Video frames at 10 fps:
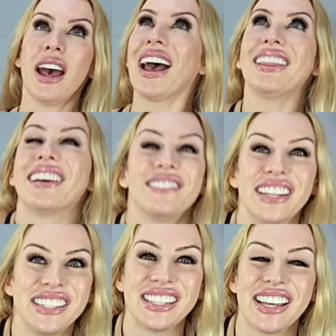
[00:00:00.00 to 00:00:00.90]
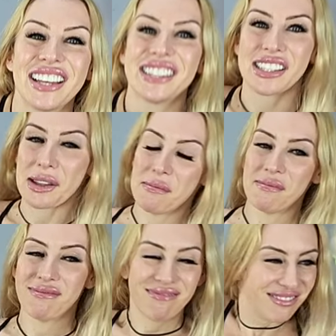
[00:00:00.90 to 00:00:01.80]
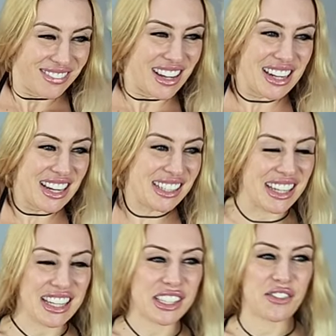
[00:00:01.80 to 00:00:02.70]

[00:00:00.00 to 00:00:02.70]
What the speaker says: I love Nate Diaz. I'm a Nate Diaz